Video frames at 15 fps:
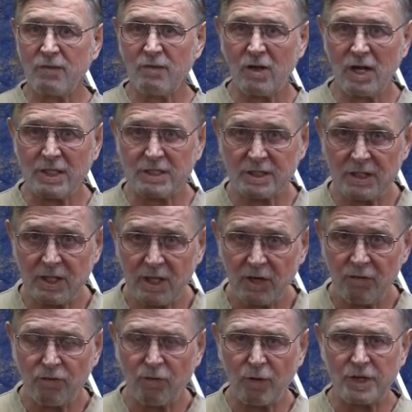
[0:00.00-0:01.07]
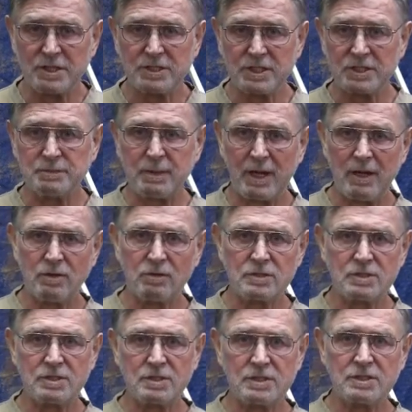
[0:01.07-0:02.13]
I've lost 46
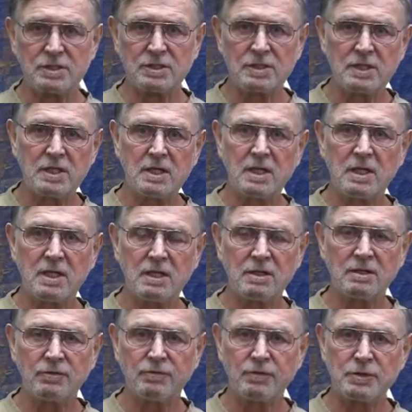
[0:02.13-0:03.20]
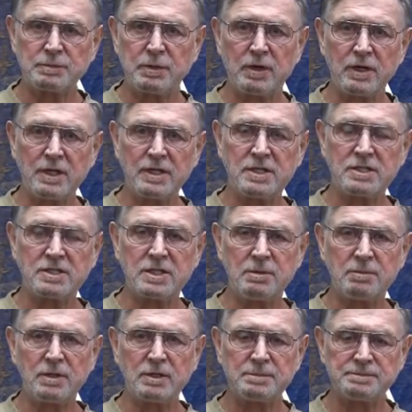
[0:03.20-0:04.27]
pounds since uh, the first part of
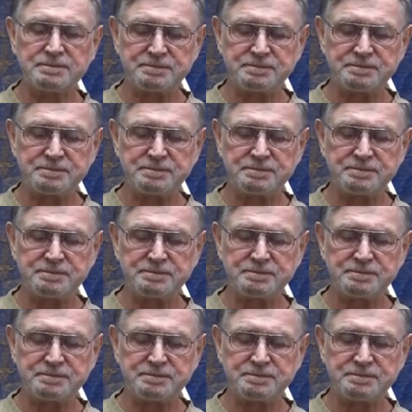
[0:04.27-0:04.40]
December.